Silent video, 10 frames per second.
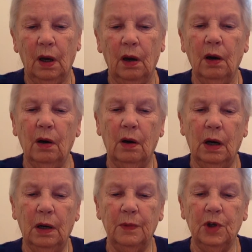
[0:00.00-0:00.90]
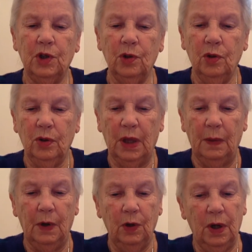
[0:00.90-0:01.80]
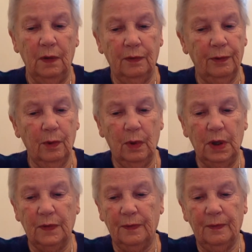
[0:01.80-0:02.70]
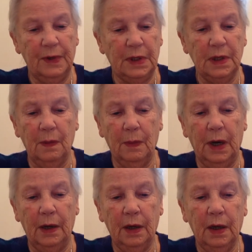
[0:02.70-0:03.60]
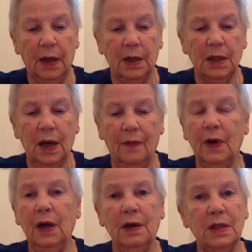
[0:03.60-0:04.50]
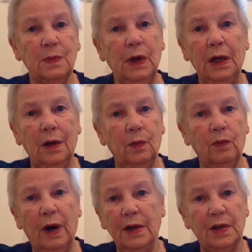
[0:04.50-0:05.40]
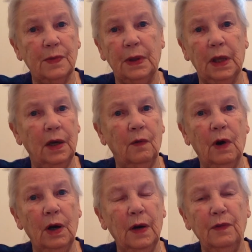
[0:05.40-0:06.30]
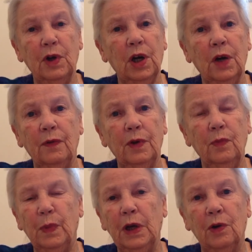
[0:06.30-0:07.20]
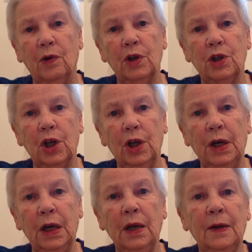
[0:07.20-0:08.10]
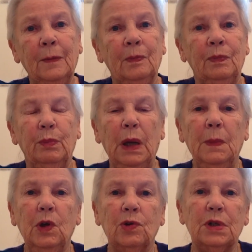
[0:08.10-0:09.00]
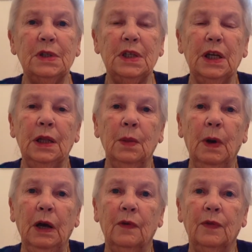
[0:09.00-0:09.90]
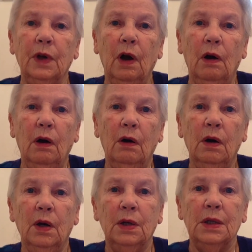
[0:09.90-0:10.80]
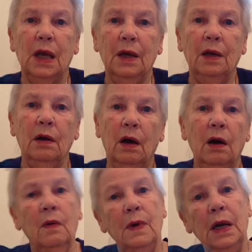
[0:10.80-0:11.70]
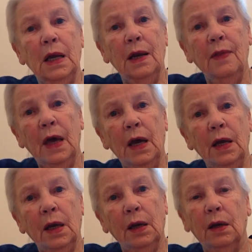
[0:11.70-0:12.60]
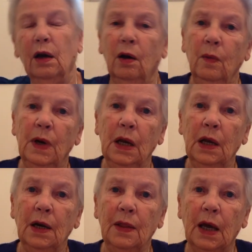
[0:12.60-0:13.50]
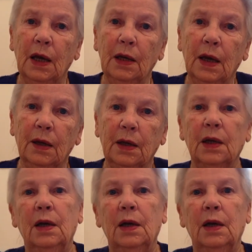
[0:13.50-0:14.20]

Oh, I'm sure they were looking forward for somewhere to have a nice meal and rest when they arrived. You know, if you've been on a journey, maybe you're sitting in the back of the car saying, "Are we nearly there yet? Are we nearly there yet?"